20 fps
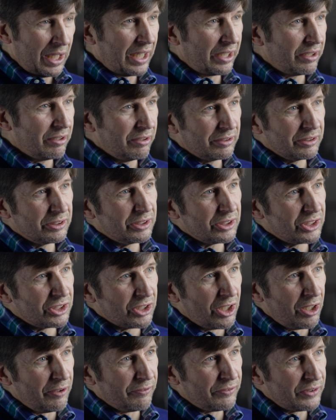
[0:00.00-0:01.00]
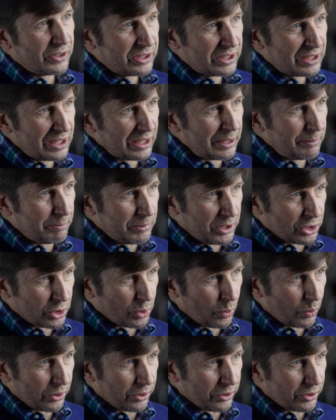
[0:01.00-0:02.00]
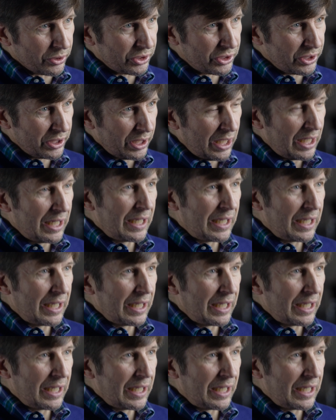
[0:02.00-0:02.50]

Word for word: I couldn't just solve sleep disorders.